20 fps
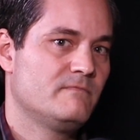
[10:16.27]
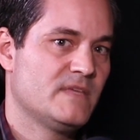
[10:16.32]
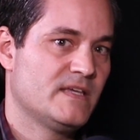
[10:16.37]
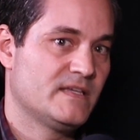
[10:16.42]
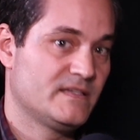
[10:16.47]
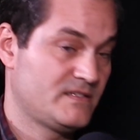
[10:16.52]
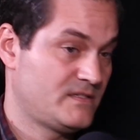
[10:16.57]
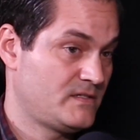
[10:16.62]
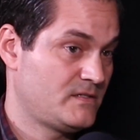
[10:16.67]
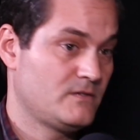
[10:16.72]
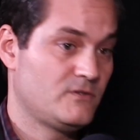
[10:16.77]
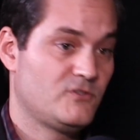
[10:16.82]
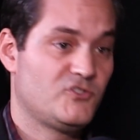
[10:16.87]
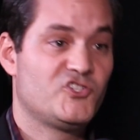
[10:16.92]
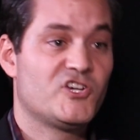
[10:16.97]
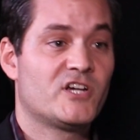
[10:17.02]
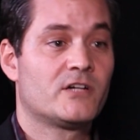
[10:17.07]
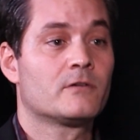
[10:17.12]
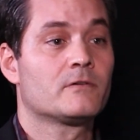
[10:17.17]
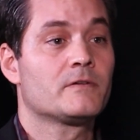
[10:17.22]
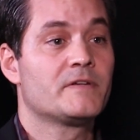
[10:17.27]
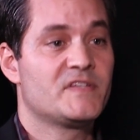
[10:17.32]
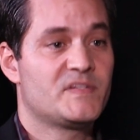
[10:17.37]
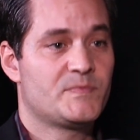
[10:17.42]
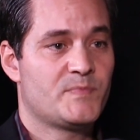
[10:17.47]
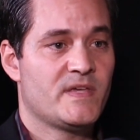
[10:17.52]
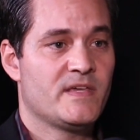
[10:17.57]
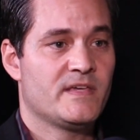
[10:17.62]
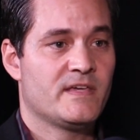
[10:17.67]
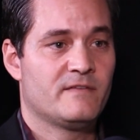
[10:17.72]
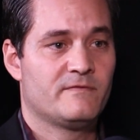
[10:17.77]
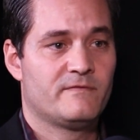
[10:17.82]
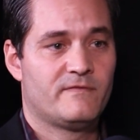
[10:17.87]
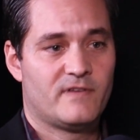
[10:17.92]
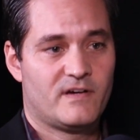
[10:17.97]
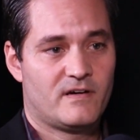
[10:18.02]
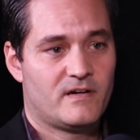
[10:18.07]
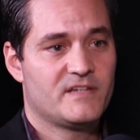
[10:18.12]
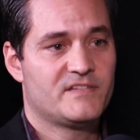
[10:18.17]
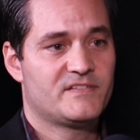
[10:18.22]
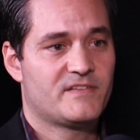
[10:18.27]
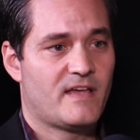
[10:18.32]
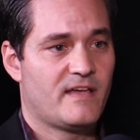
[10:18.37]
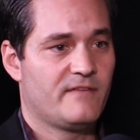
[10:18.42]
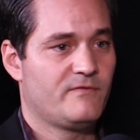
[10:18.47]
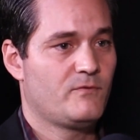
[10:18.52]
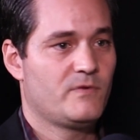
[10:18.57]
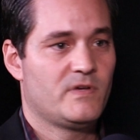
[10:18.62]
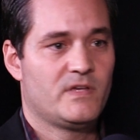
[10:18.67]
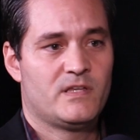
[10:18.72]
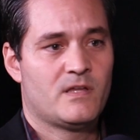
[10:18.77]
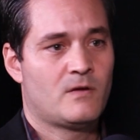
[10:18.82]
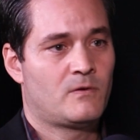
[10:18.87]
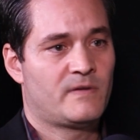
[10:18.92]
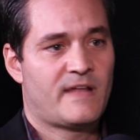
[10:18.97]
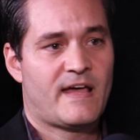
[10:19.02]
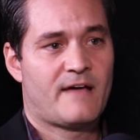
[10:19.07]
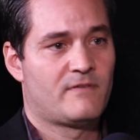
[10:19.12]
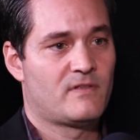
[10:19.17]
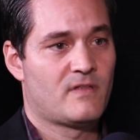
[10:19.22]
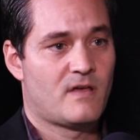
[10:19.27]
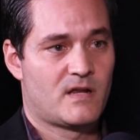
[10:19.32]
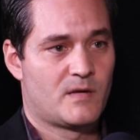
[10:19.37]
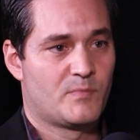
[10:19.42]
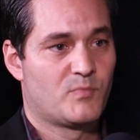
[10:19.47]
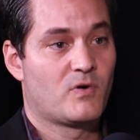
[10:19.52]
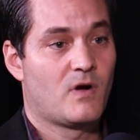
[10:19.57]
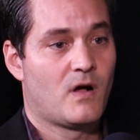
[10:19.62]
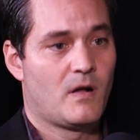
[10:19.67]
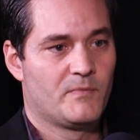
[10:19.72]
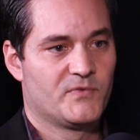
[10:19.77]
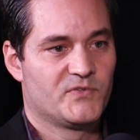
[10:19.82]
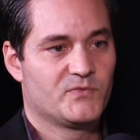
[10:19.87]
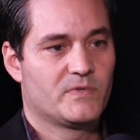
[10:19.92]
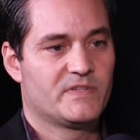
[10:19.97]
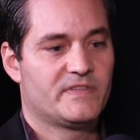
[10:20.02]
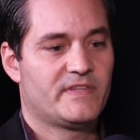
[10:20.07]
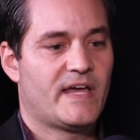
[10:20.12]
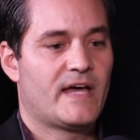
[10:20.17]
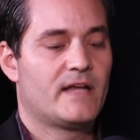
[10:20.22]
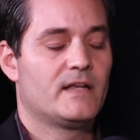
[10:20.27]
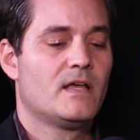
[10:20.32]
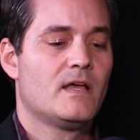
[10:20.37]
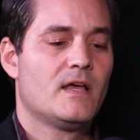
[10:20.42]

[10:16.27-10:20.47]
is generally speaking very safe. We don't have a lot of problems with that.